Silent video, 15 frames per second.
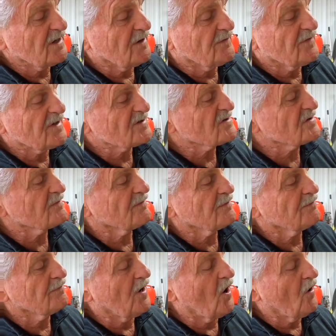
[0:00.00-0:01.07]
of this
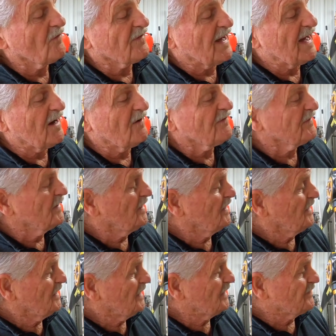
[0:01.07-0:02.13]
ball valve.
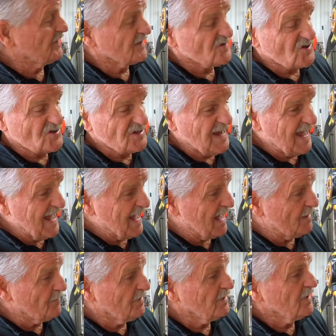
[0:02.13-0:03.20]
And there's a
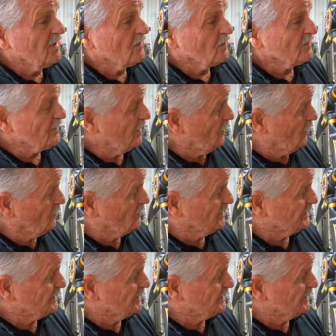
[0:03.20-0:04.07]
tab with a hole